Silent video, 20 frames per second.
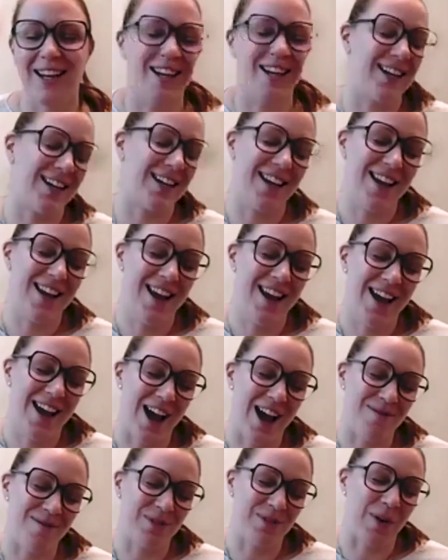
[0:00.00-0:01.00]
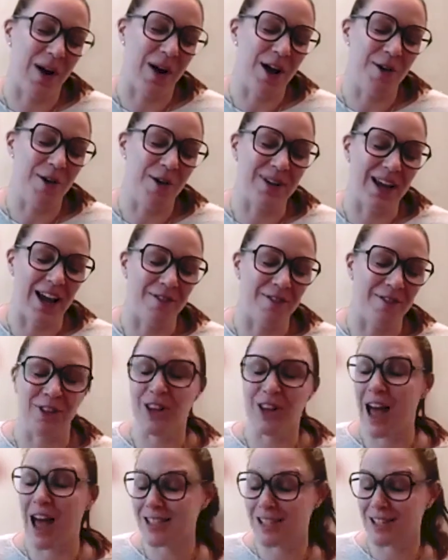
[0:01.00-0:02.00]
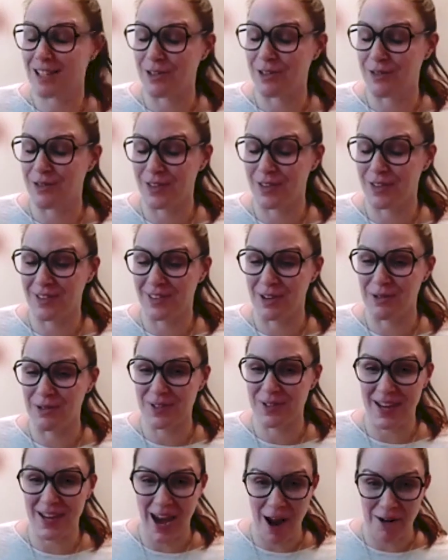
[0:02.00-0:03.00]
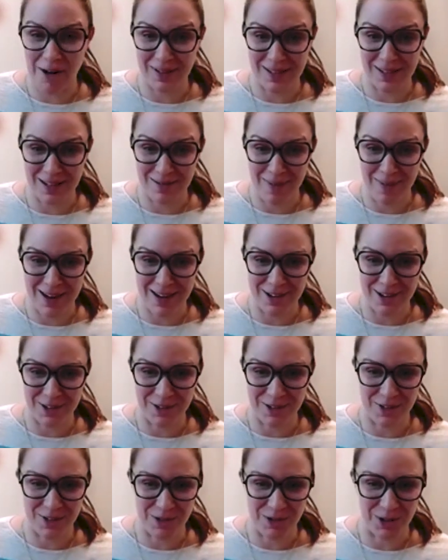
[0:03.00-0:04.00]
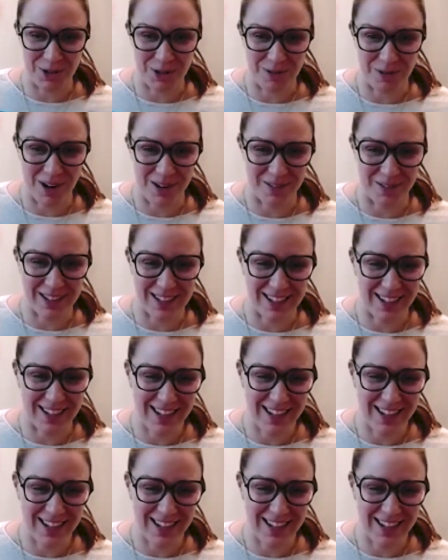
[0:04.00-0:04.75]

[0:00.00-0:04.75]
And um, so I hope to have lots of those sounds in my near future while we